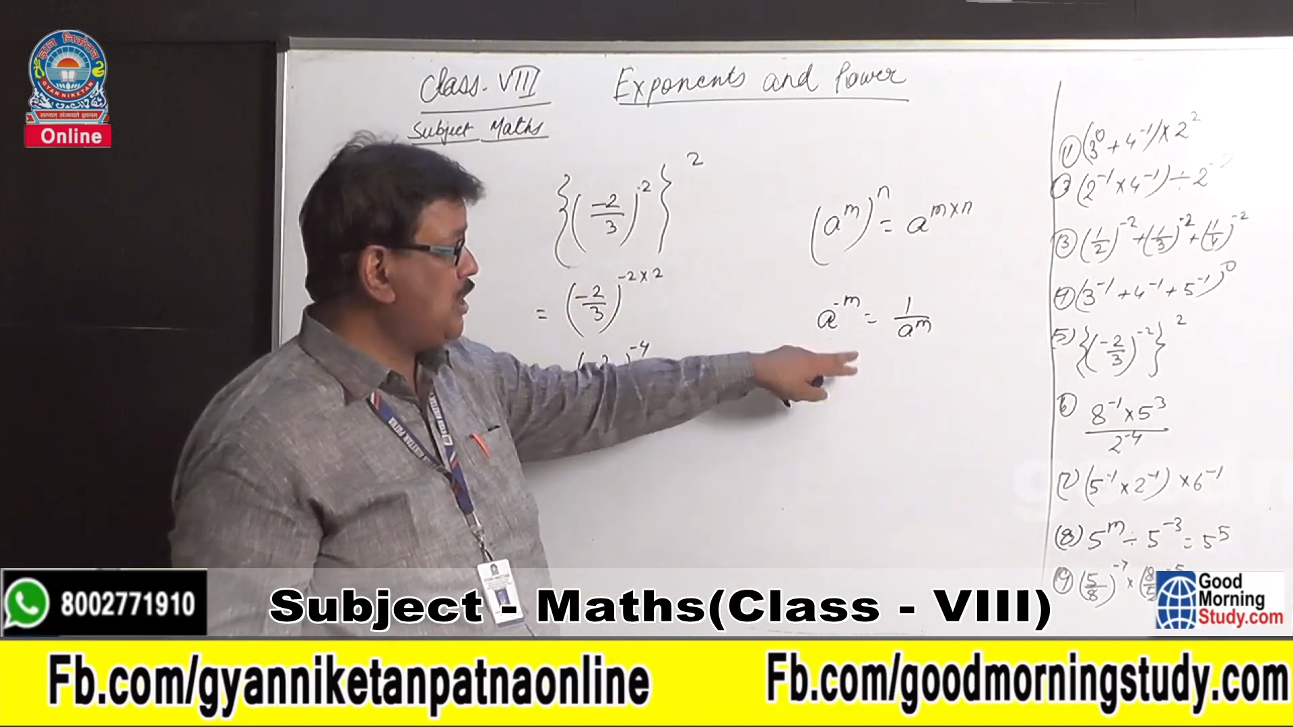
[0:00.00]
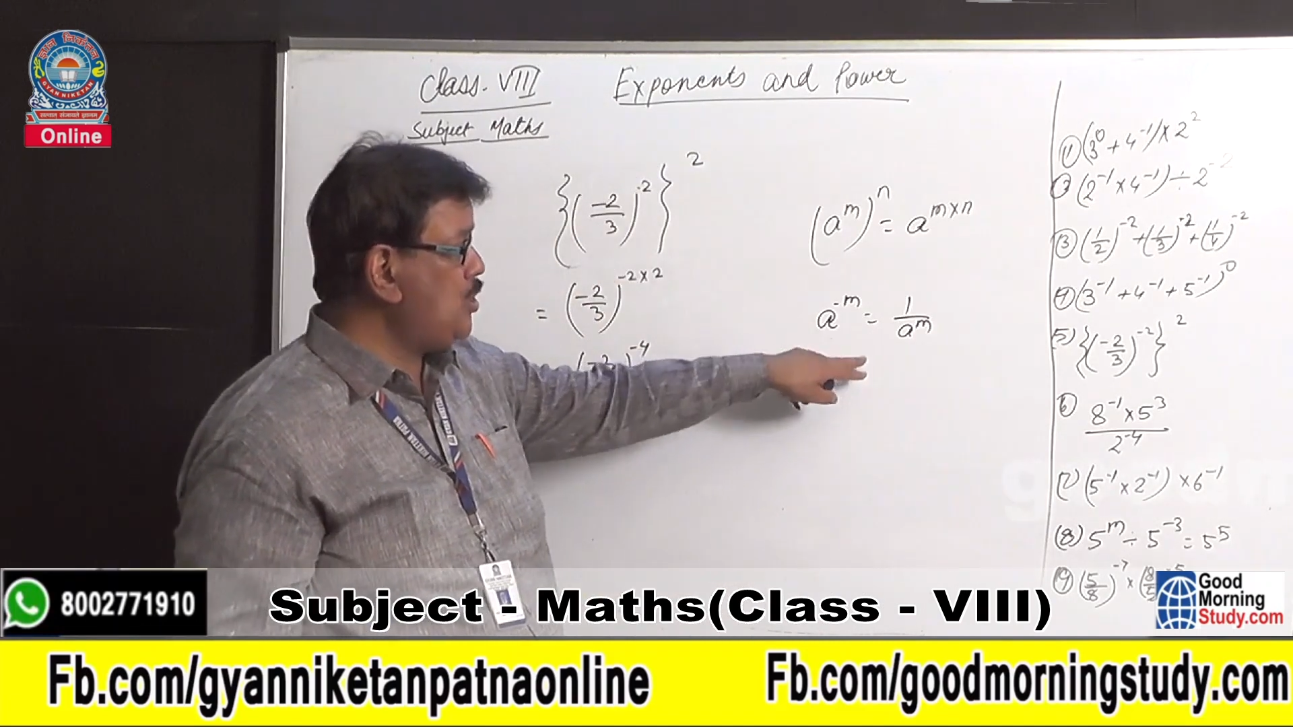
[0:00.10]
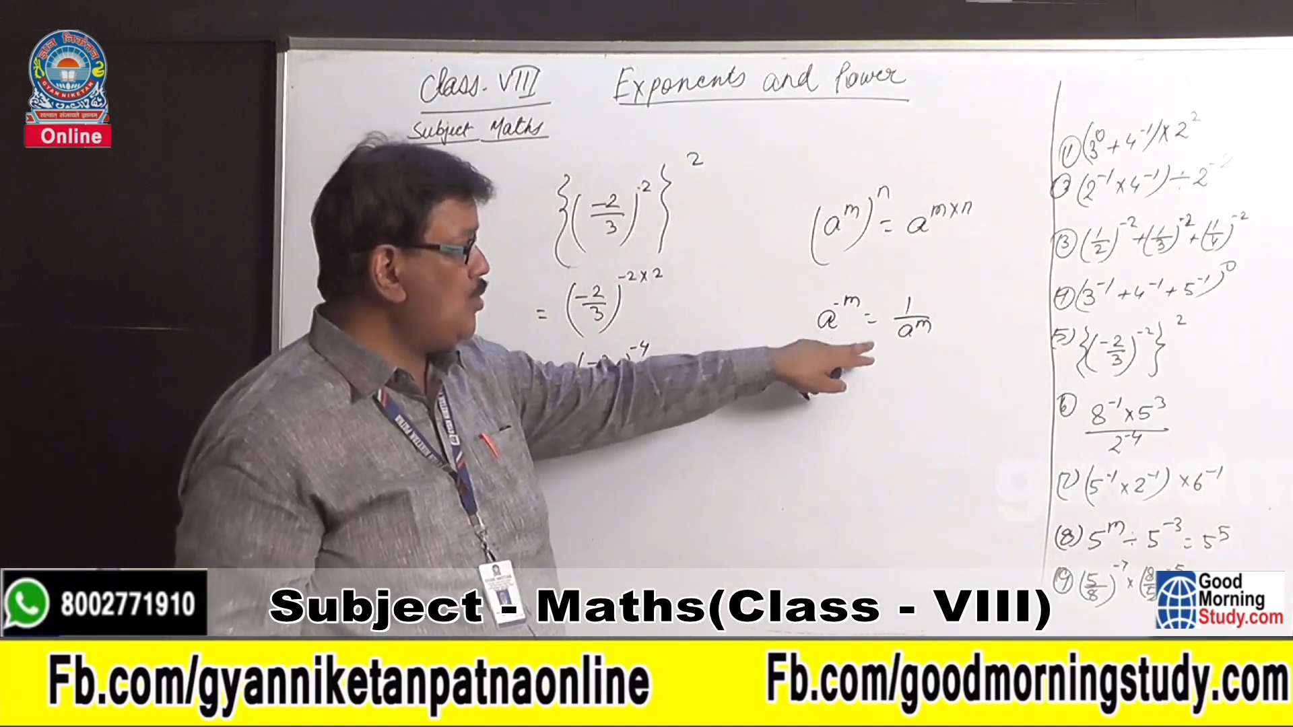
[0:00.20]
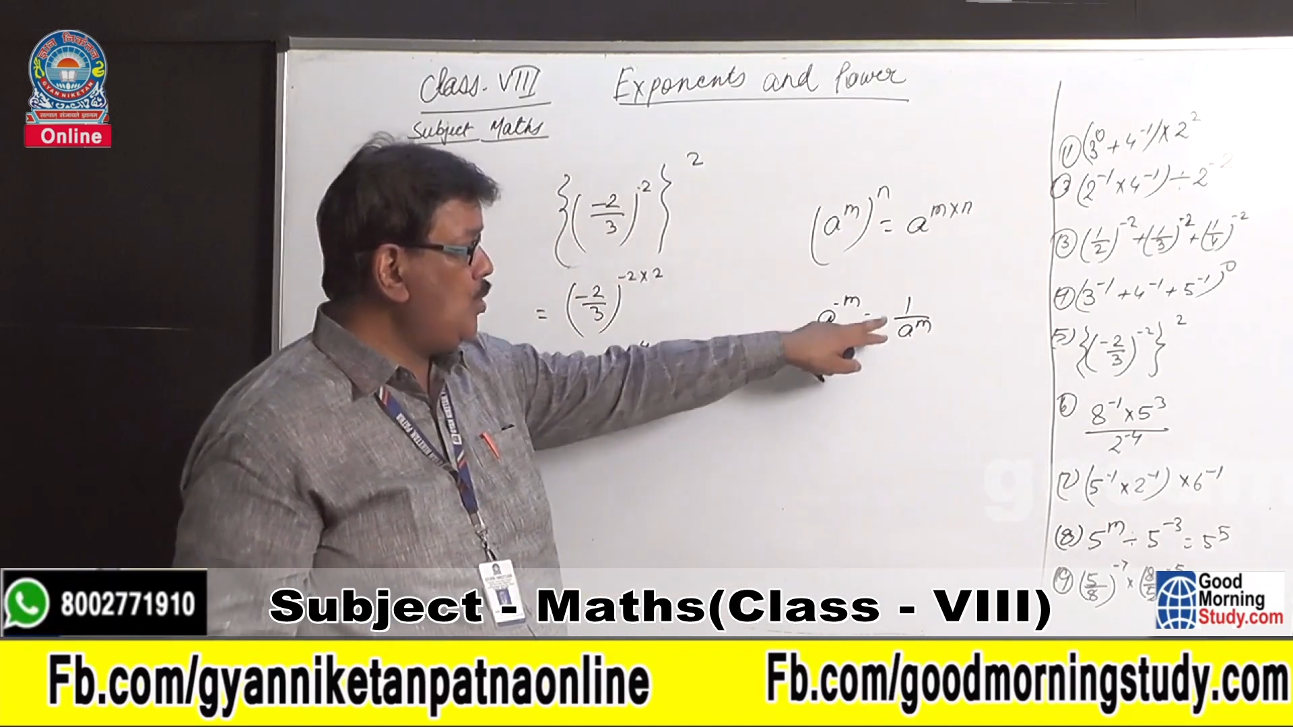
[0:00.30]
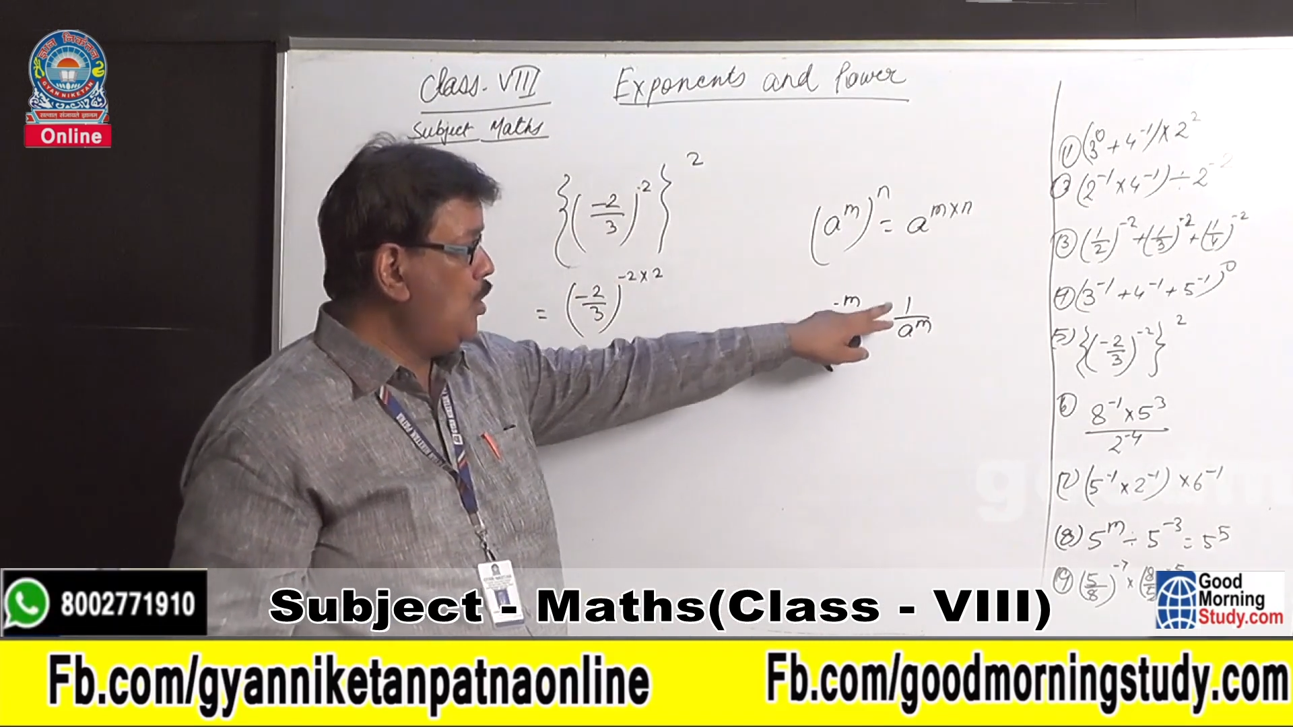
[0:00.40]

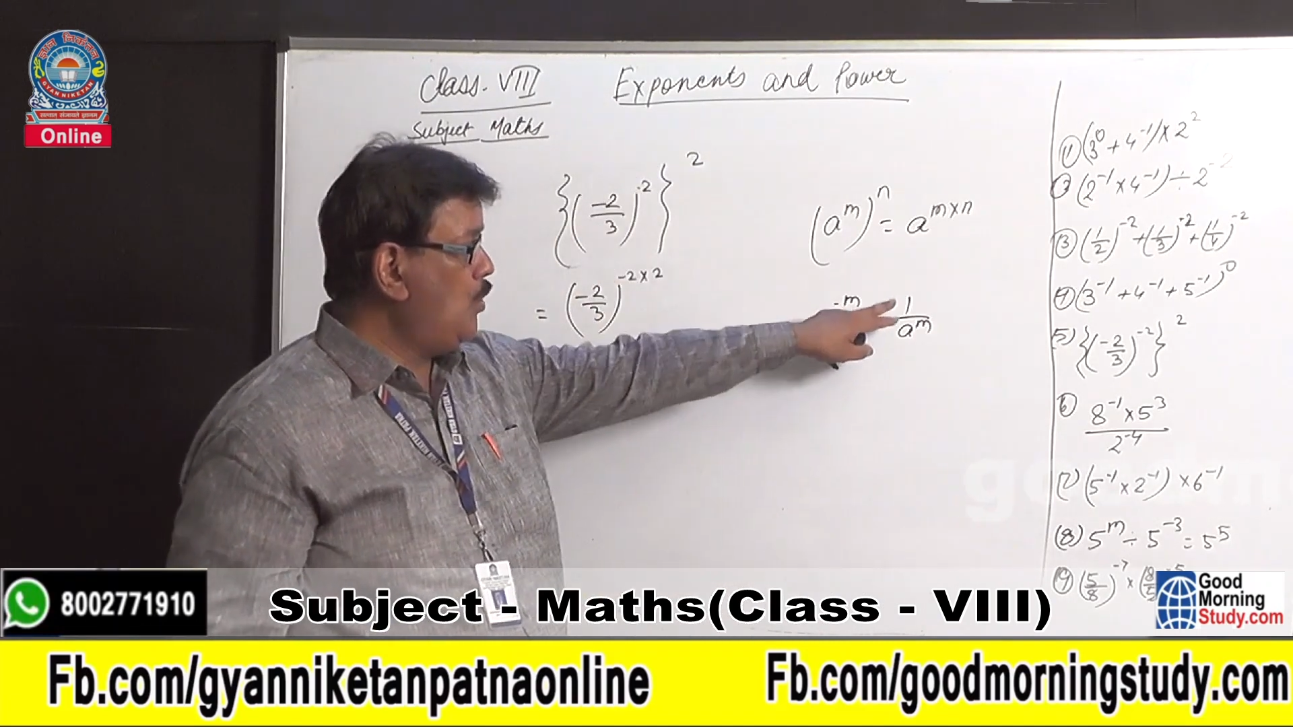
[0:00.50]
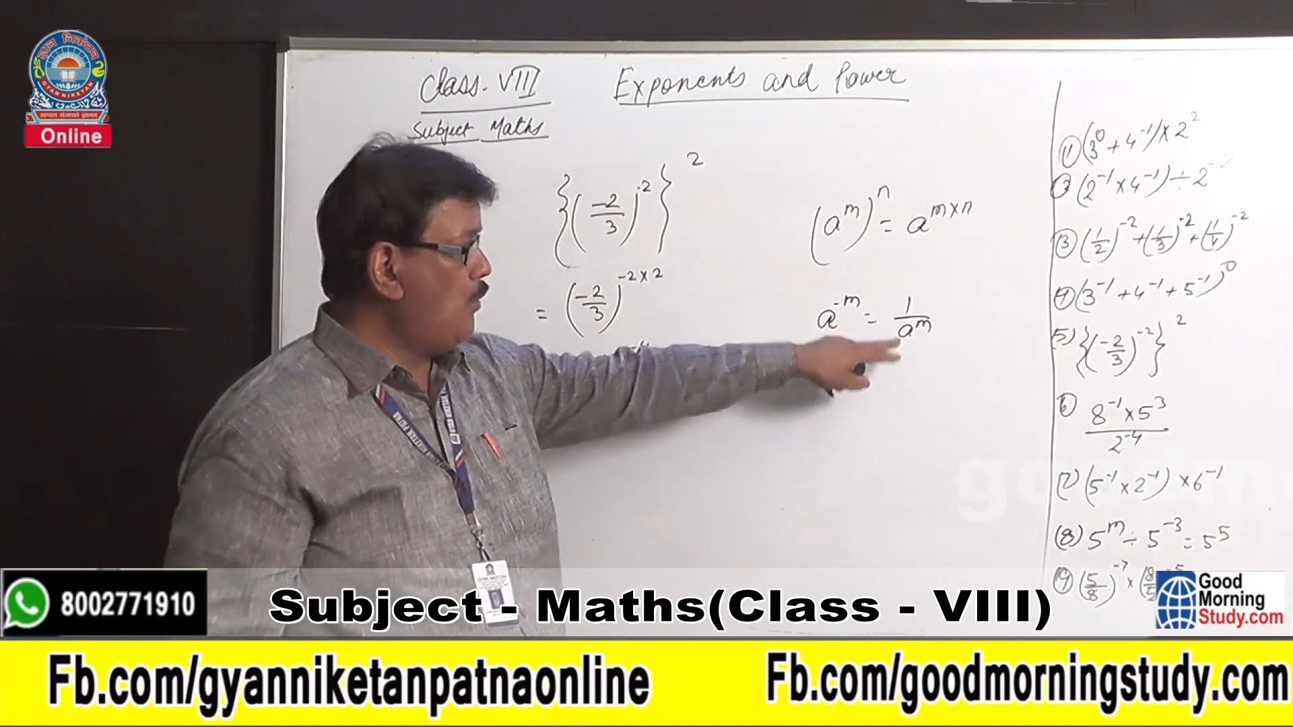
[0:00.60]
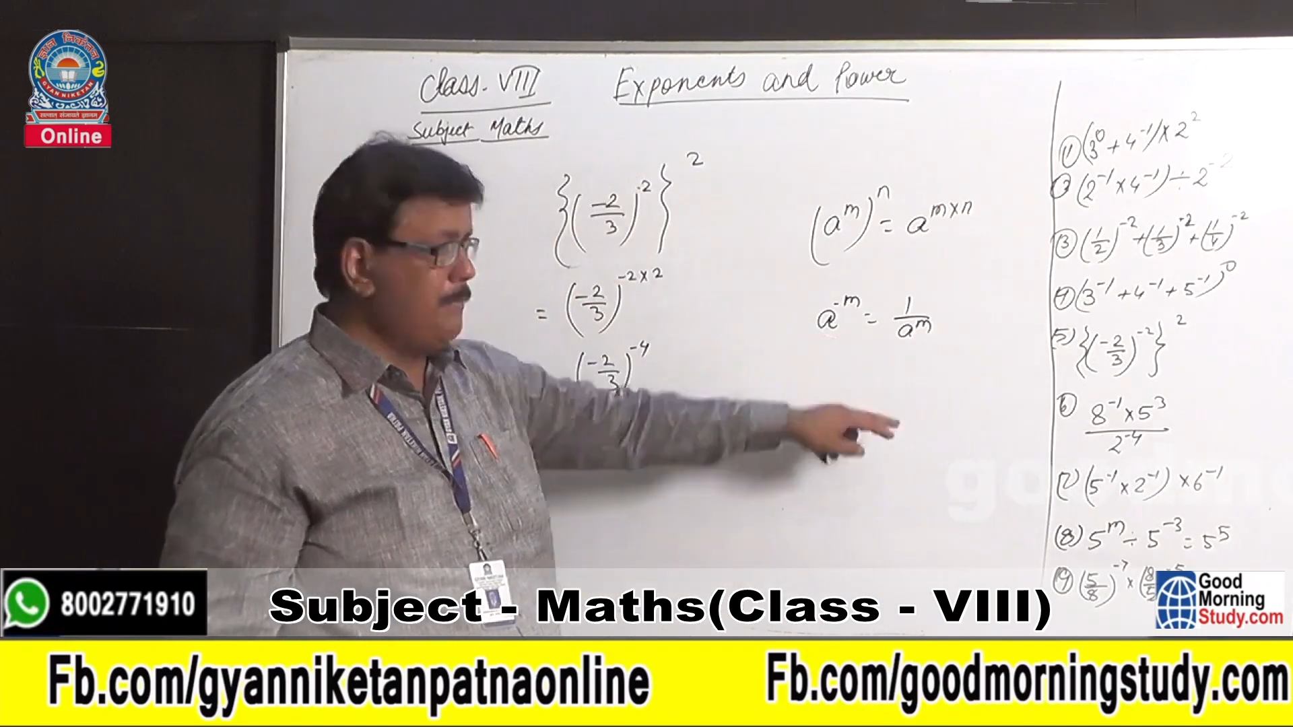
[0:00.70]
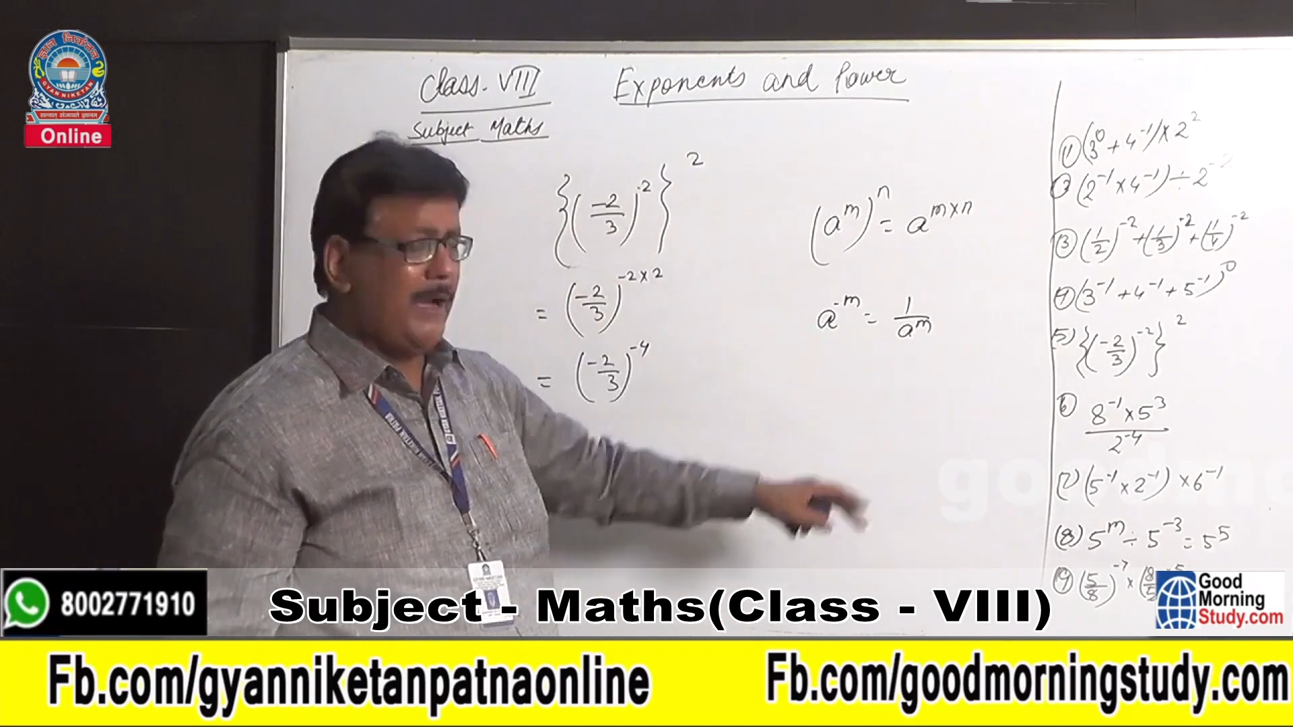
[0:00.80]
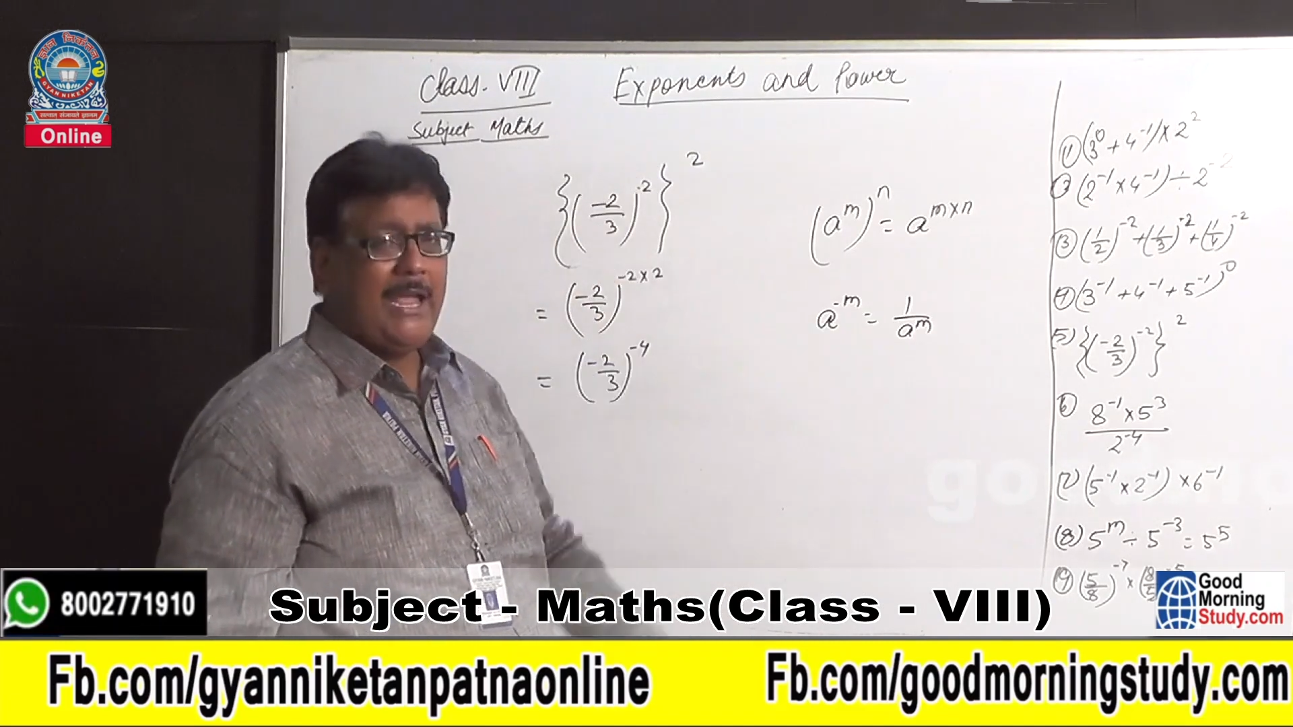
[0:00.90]
equal to
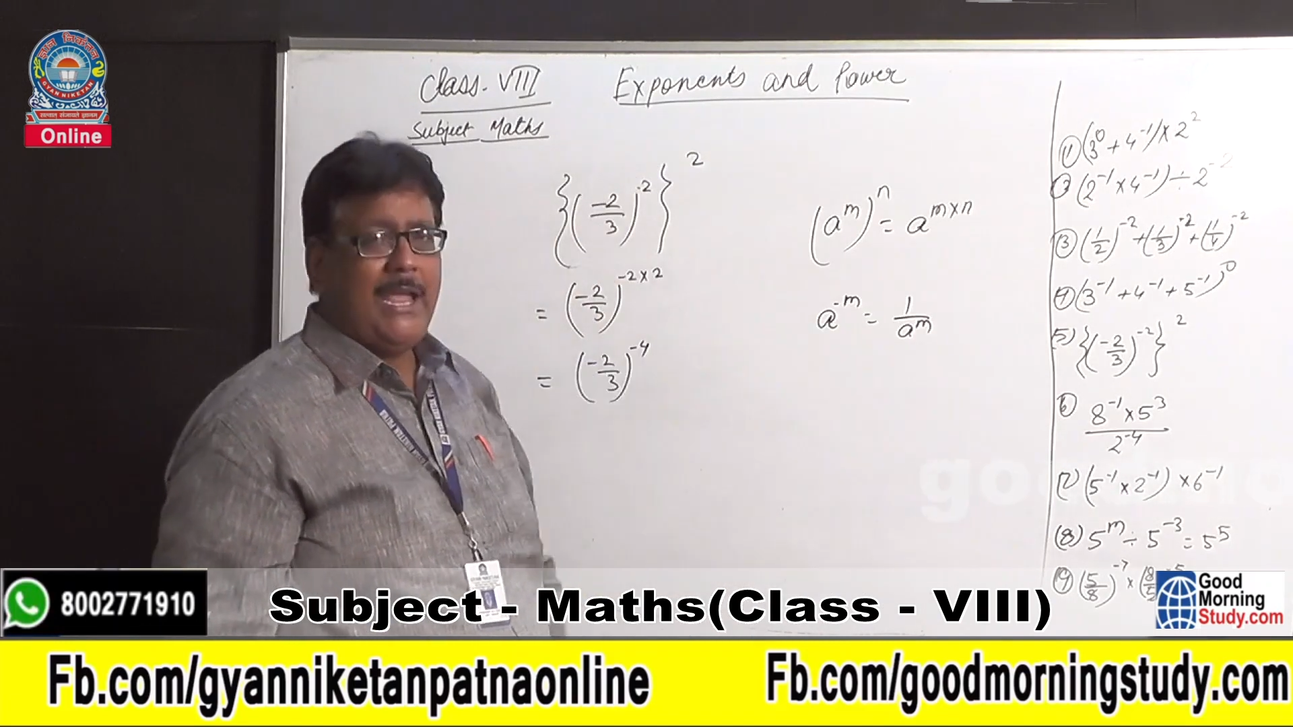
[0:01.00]
1 by